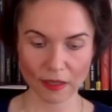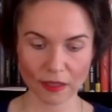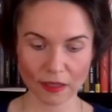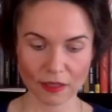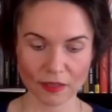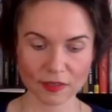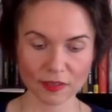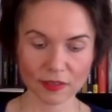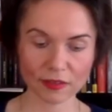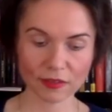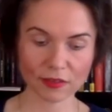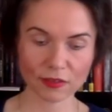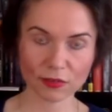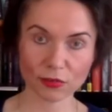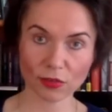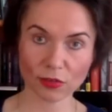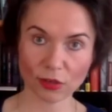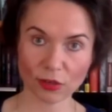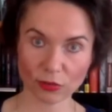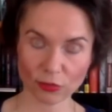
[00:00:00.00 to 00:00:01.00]
Since
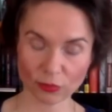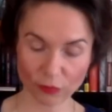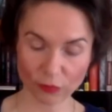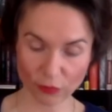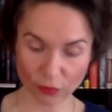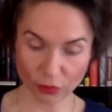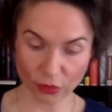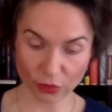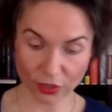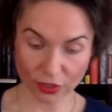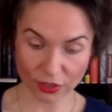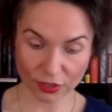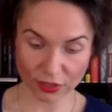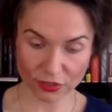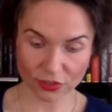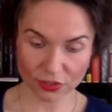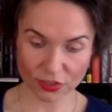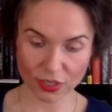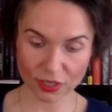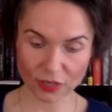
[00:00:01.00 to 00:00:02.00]
2004,
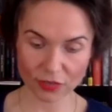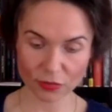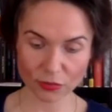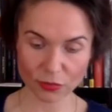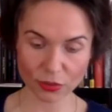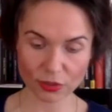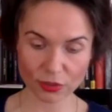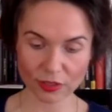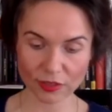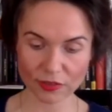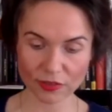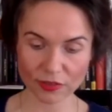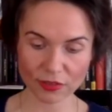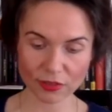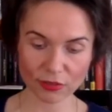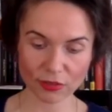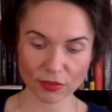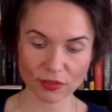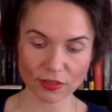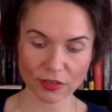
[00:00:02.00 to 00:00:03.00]
she has worked as
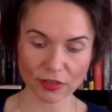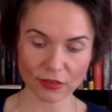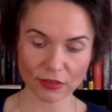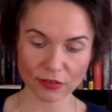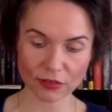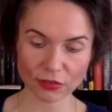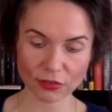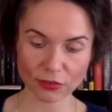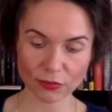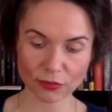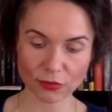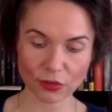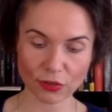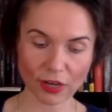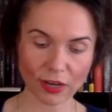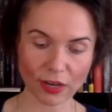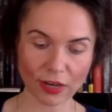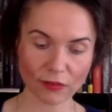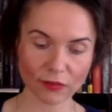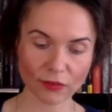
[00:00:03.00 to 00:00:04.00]
series editor for
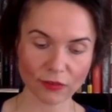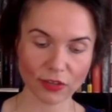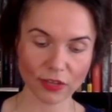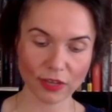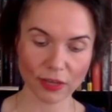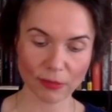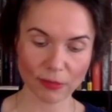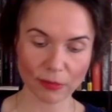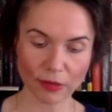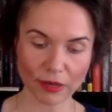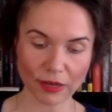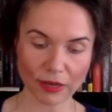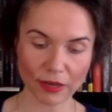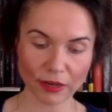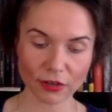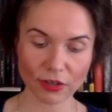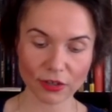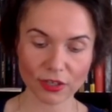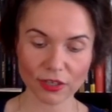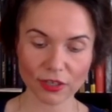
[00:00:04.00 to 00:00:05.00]
After the
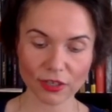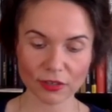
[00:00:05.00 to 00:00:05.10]
Empire,